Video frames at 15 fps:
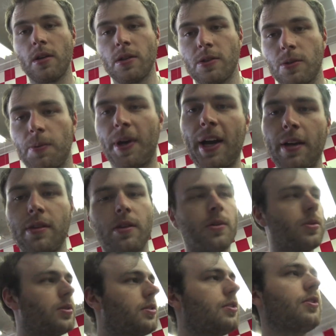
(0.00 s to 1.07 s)
So we got
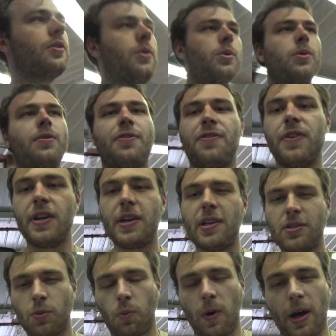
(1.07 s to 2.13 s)
those two
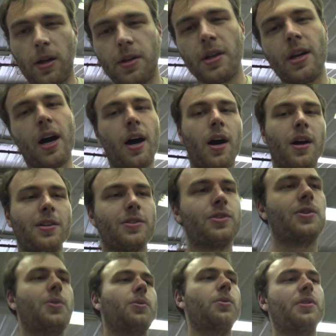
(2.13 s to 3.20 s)
fittings welded
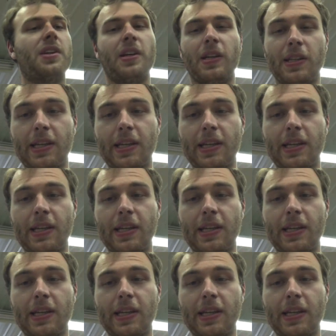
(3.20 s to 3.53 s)
onto the